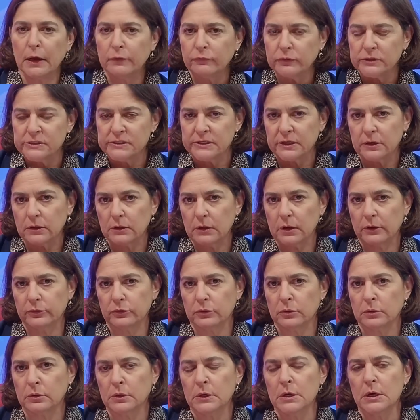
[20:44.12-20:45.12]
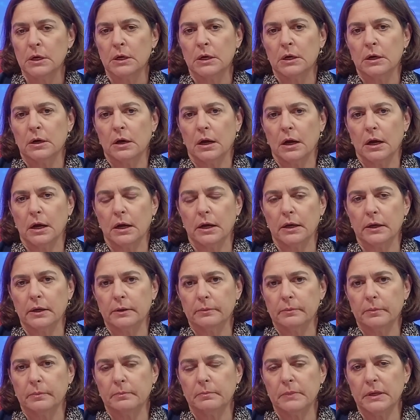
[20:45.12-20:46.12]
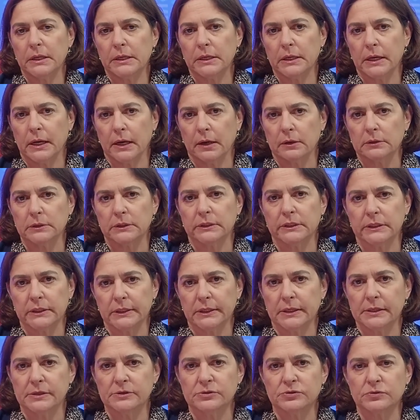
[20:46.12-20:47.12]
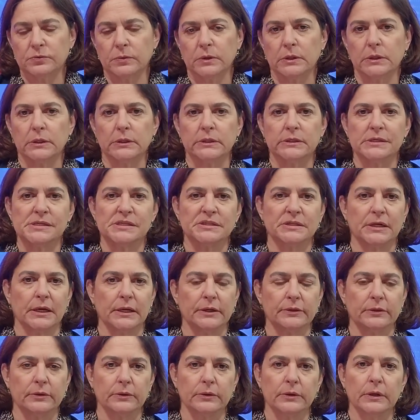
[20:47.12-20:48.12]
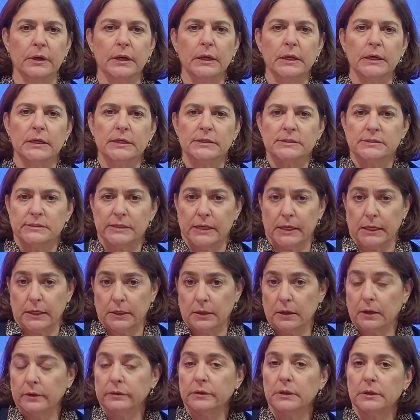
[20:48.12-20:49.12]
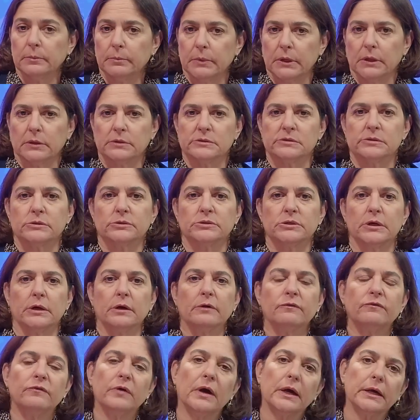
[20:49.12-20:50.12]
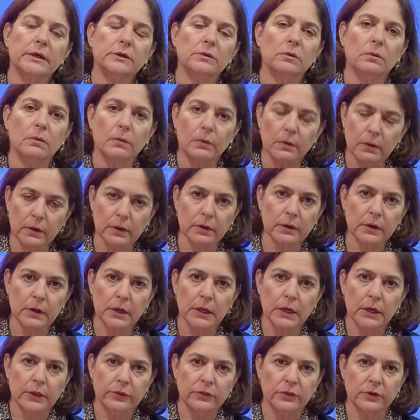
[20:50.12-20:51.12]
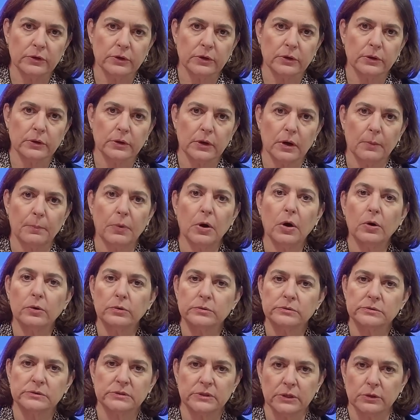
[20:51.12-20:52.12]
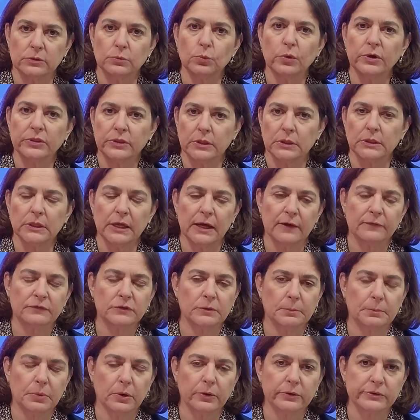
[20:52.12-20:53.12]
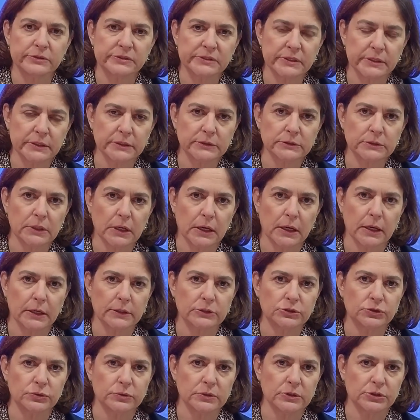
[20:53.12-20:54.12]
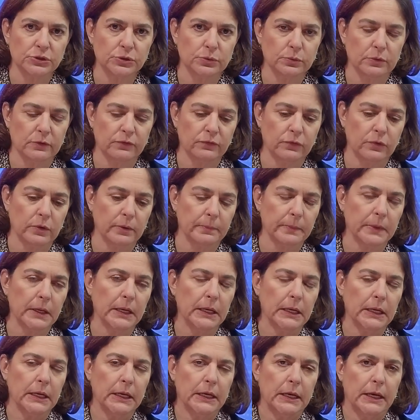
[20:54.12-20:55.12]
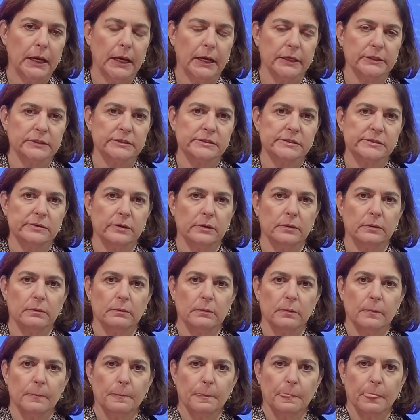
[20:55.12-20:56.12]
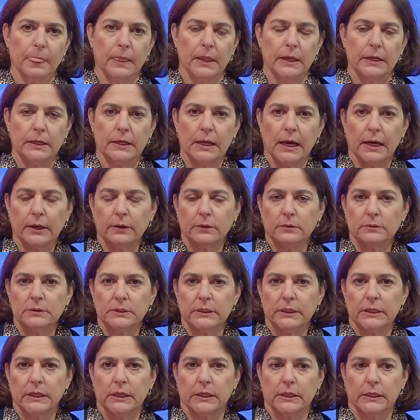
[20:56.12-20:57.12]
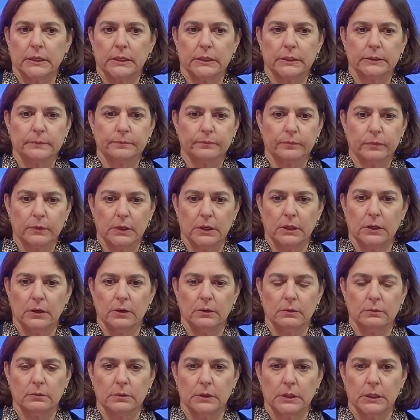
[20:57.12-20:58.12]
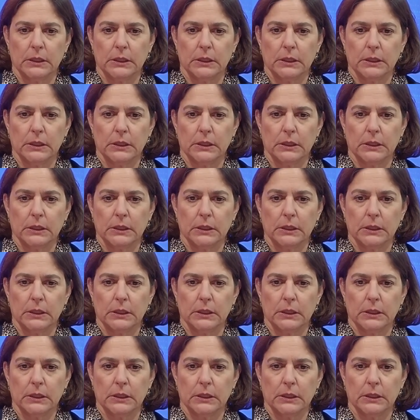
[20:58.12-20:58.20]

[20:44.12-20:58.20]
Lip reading: every single other media outlet in Israel is either saying nothing because they're terrified, or they're with the left opposing judicial reform. And so not only are, you know,